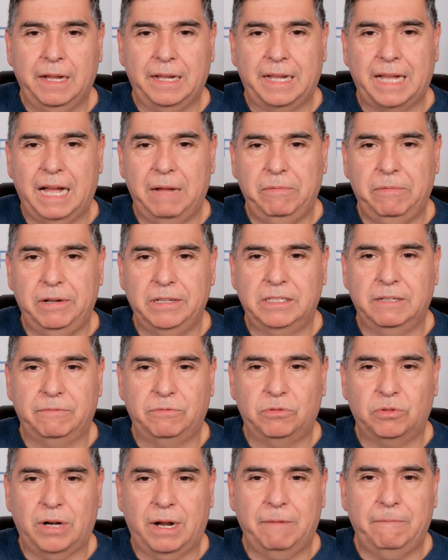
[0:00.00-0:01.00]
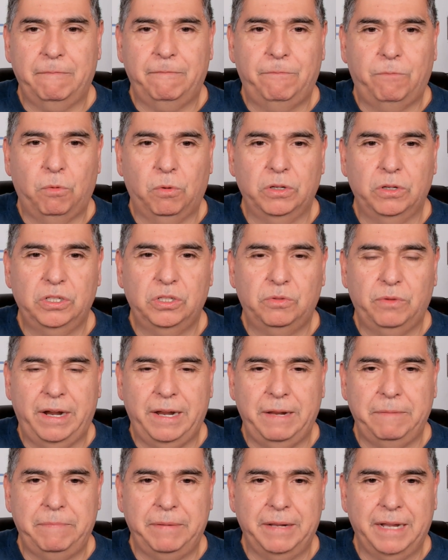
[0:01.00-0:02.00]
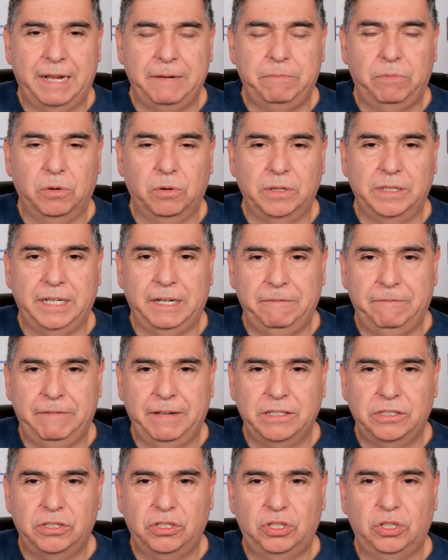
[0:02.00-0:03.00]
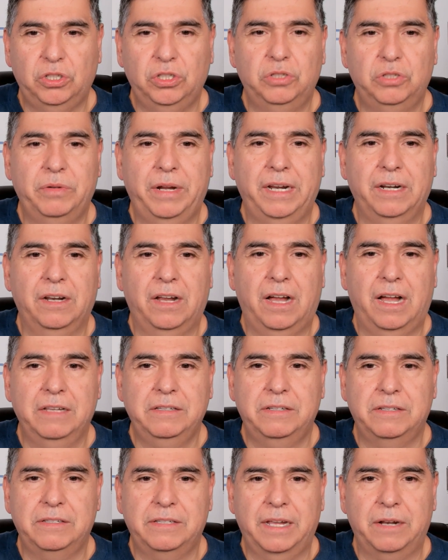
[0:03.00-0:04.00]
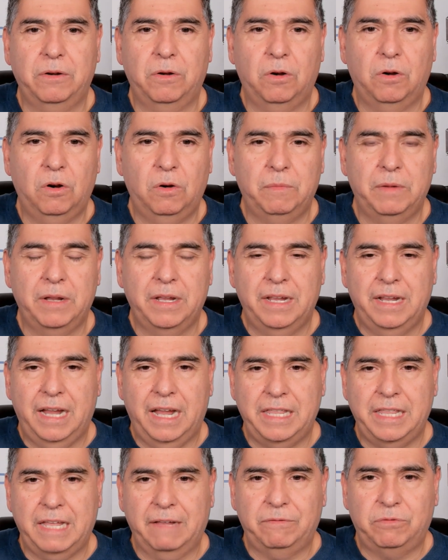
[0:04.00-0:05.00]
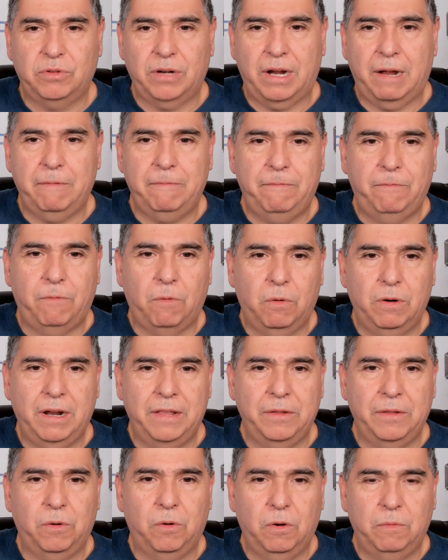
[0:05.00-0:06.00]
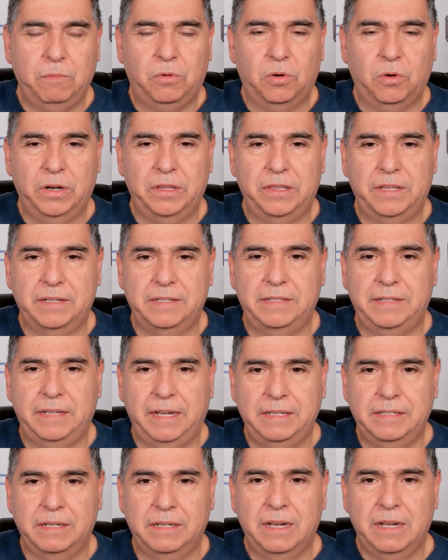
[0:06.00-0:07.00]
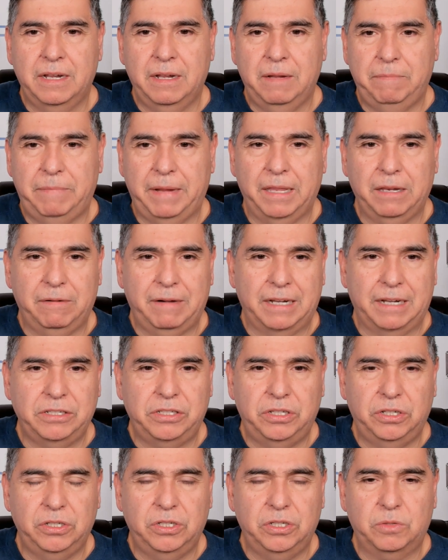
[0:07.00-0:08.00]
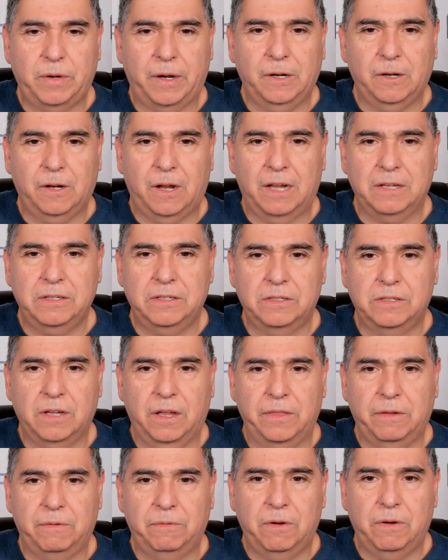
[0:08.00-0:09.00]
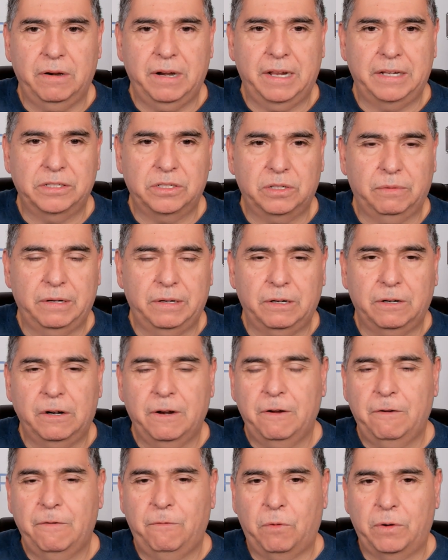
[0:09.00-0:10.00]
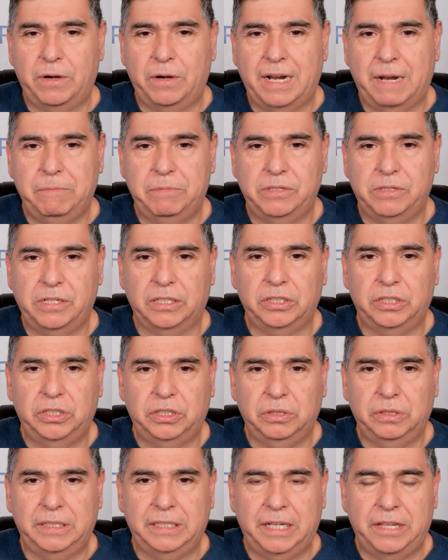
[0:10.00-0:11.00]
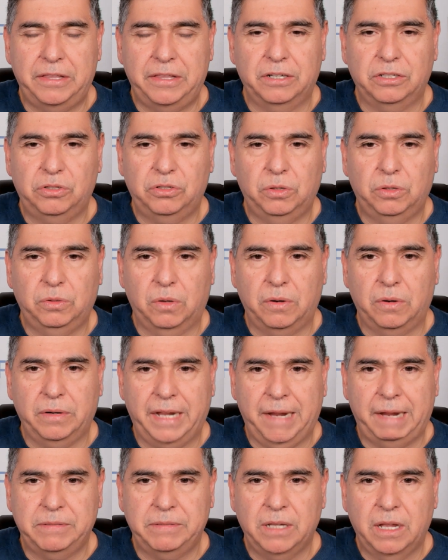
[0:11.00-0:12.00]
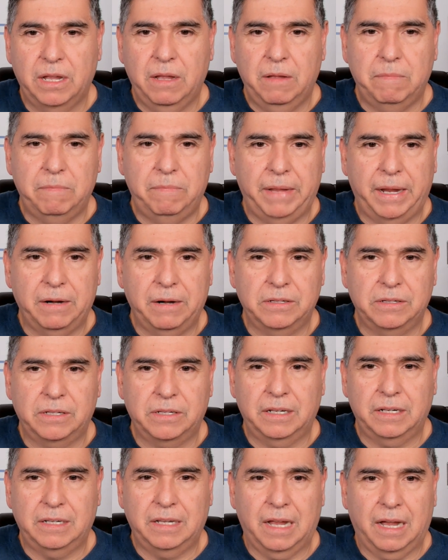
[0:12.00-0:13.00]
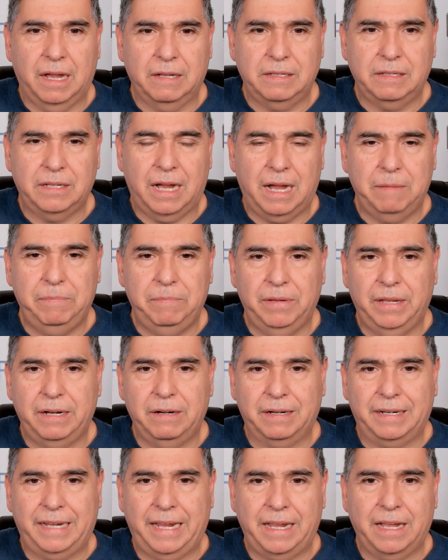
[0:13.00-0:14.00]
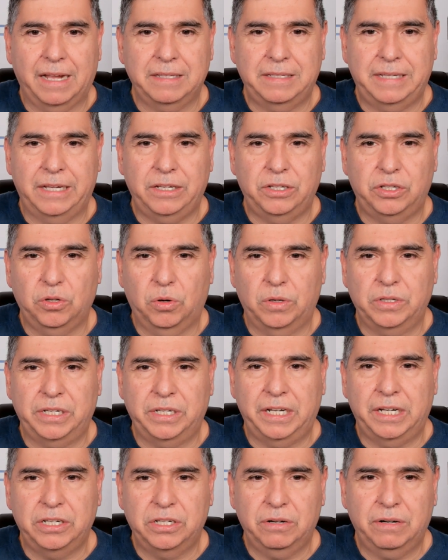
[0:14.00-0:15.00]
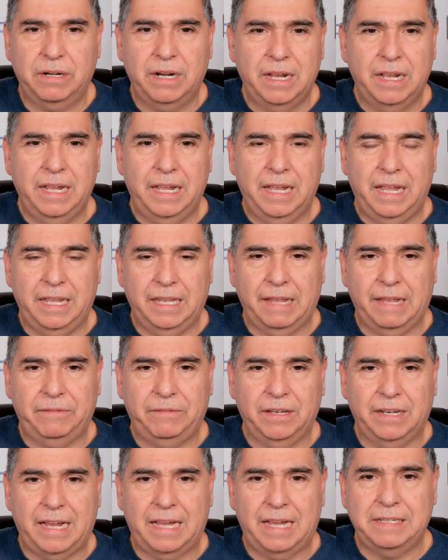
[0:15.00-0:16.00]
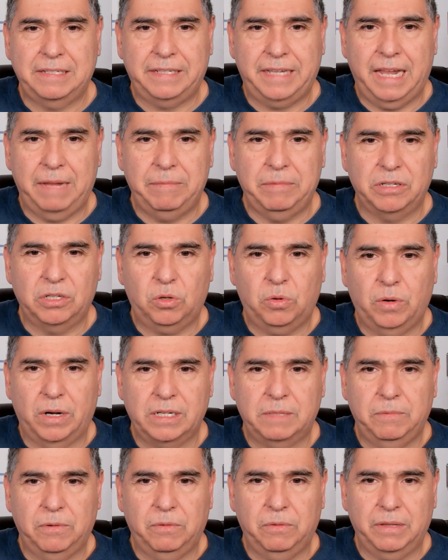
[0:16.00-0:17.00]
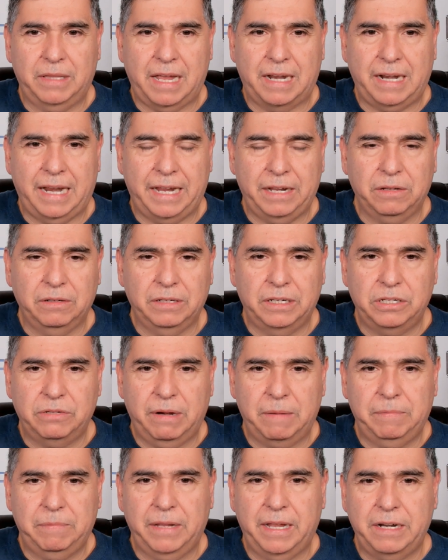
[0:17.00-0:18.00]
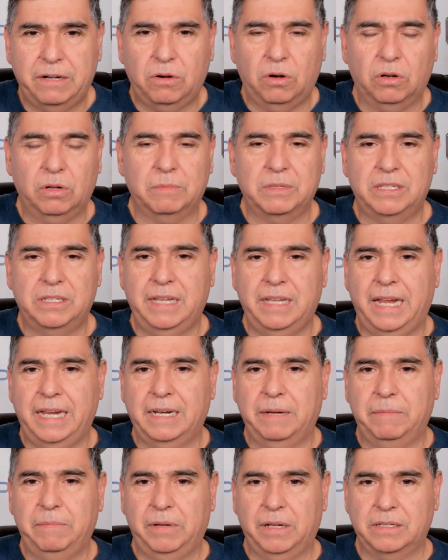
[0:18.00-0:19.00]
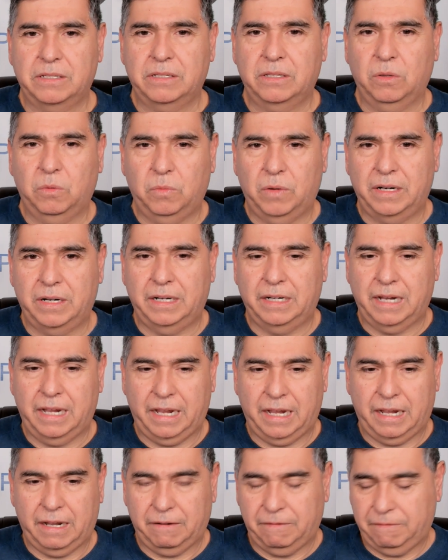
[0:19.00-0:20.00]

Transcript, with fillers: Cowboys have dropped four straight behind poor defense, two straight losses at home, and they have dropped four on the home court this season. Baylor has two straight losses on the road and surrender forty-nine percent shooting in their true road games. Bears uh, top player Keontae George injured. They left the last game and is questionable with that ankle injury. Play here, Oklahoma State at plus the one and a half.